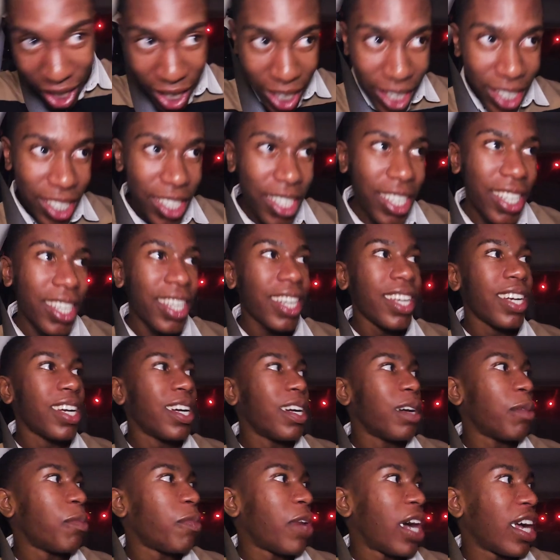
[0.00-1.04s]
cut.
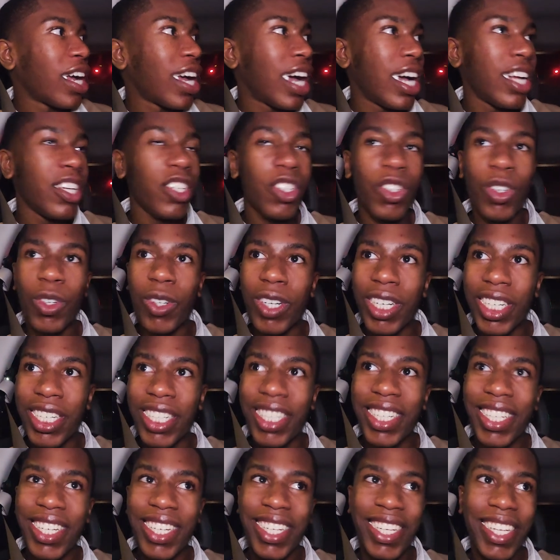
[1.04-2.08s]
My guy
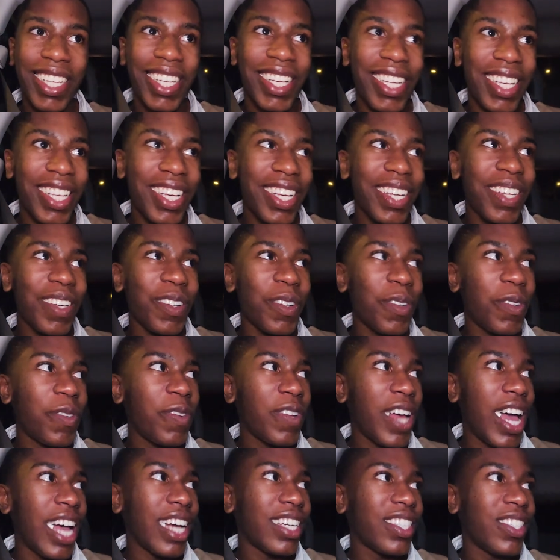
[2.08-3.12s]
Dorian.
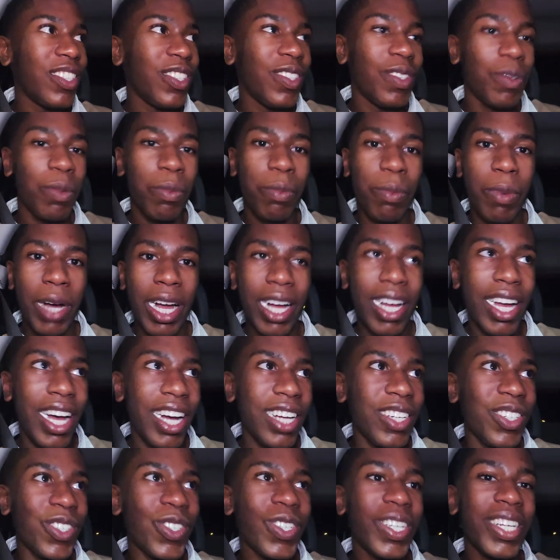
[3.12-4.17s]
Facts. My
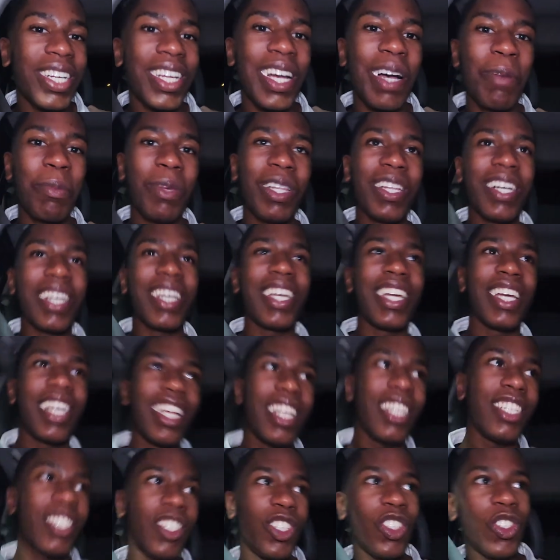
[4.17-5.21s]
guy Dorian got me
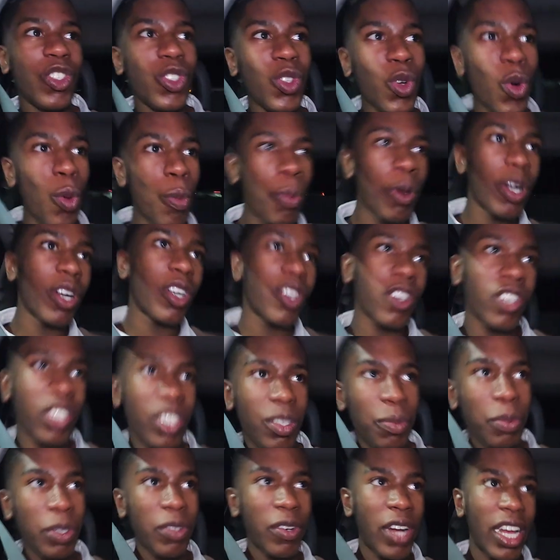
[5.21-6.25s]
looking super
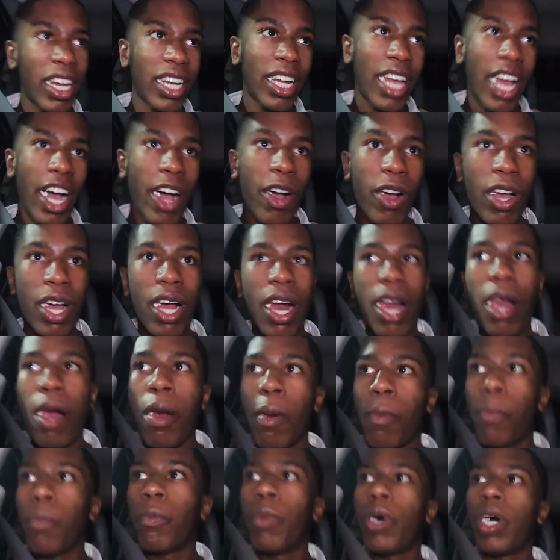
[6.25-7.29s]
crispy right now.
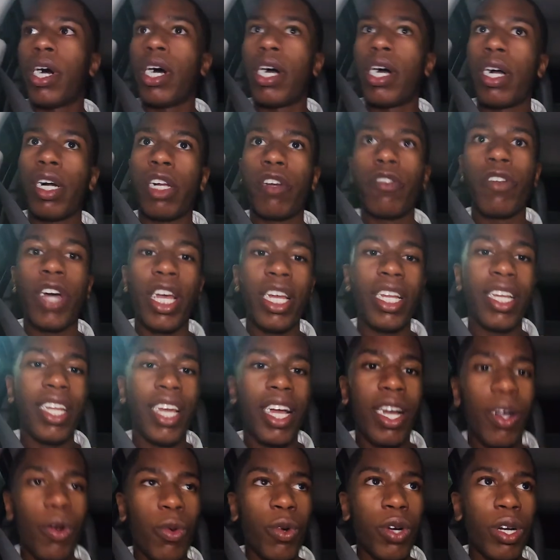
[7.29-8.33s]
But right
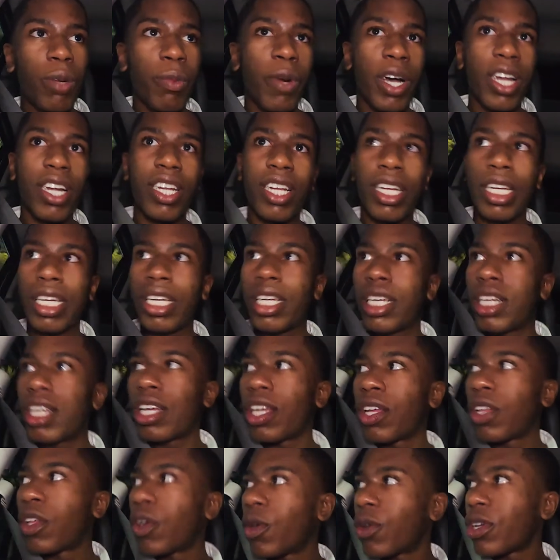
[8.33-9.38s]
now, we're about to
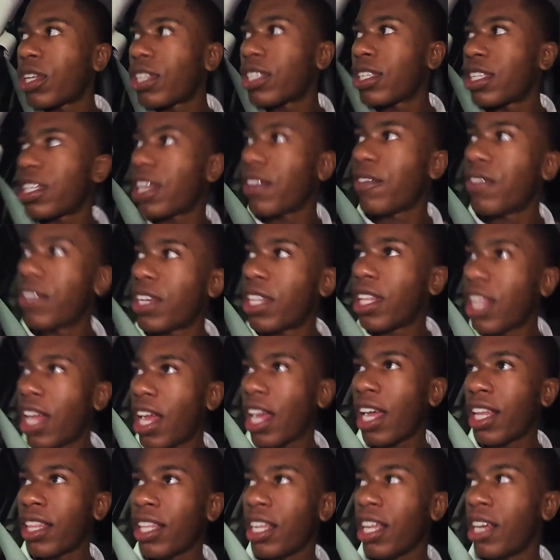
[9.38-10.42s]
go to 7
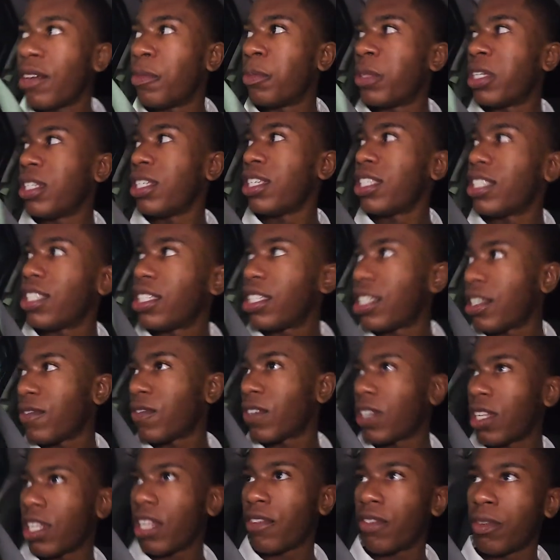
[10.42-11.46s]
I think I've been to the
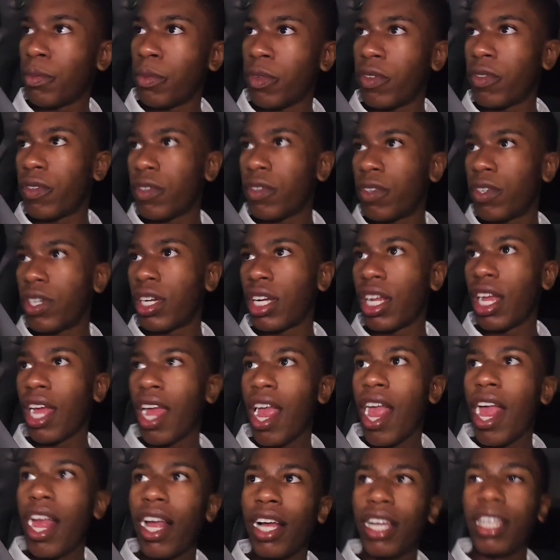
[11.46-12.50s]
7 Eleven before.
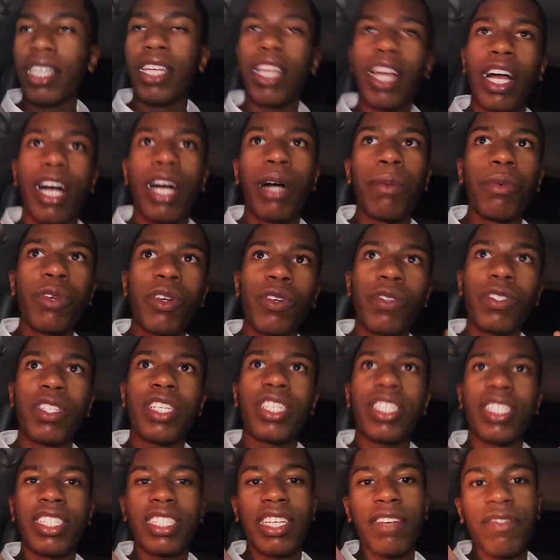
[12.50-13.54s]
Yeah, I'm going
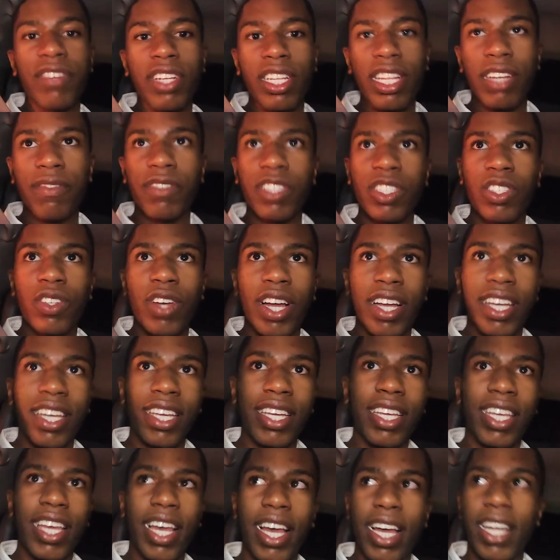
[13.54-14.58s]
to 7 Eleven so I
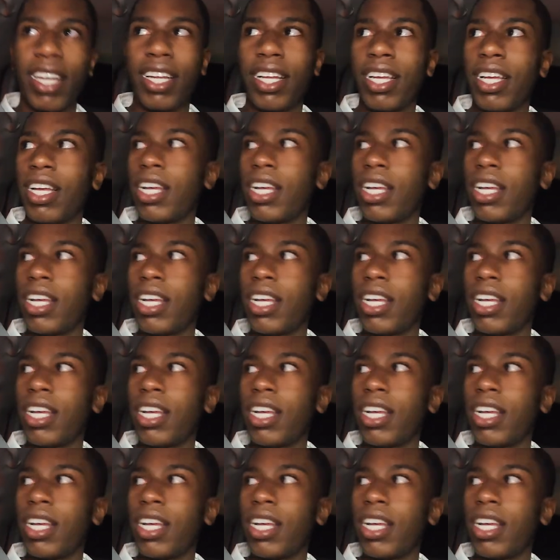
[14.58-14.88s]
could get